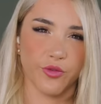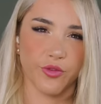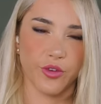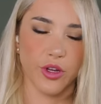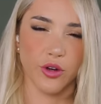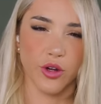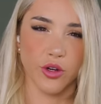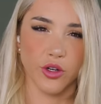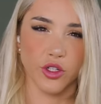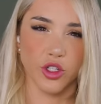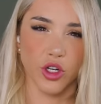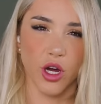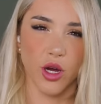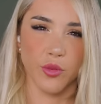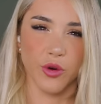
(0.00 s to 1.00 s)
figure out a
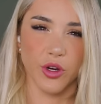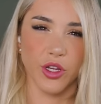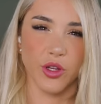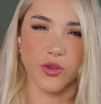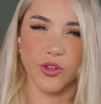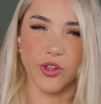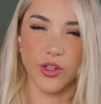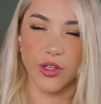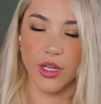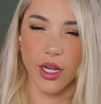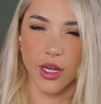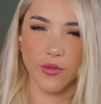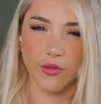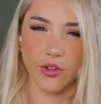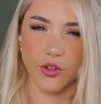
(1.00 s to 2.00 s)
job where you didn't
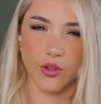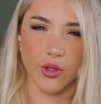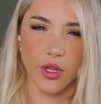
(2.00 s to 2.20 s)
have to do